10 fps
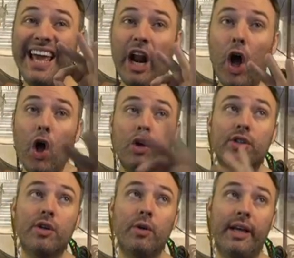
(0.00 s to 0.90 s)
It
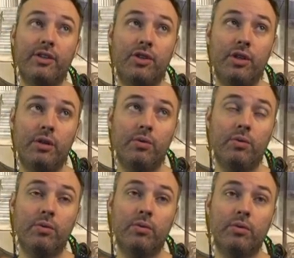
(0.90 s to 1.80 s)
also lets
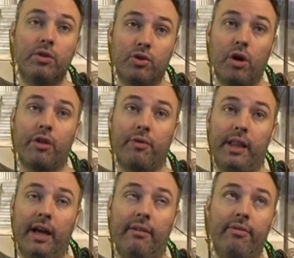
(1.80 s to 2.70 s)
you draw
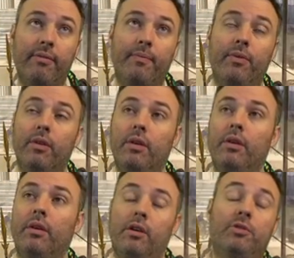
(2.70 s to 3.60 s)
three life, or
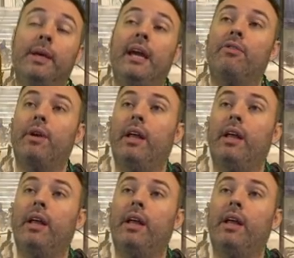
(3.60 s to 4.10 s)
excuse me, gain